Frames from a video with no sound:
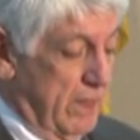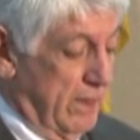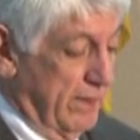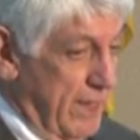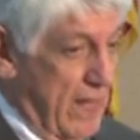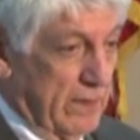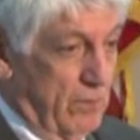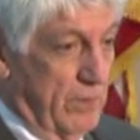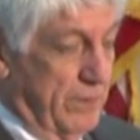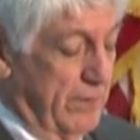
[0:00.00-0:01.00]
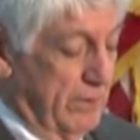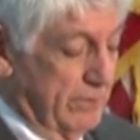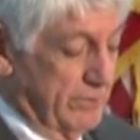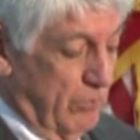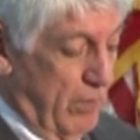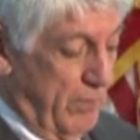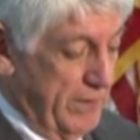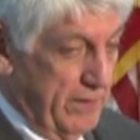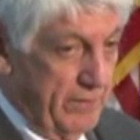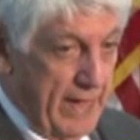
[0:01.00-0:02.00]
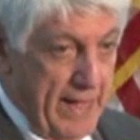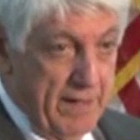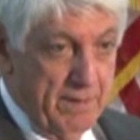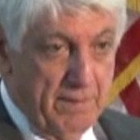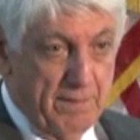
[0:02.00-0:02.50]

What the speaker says: They're not going to. So what we do now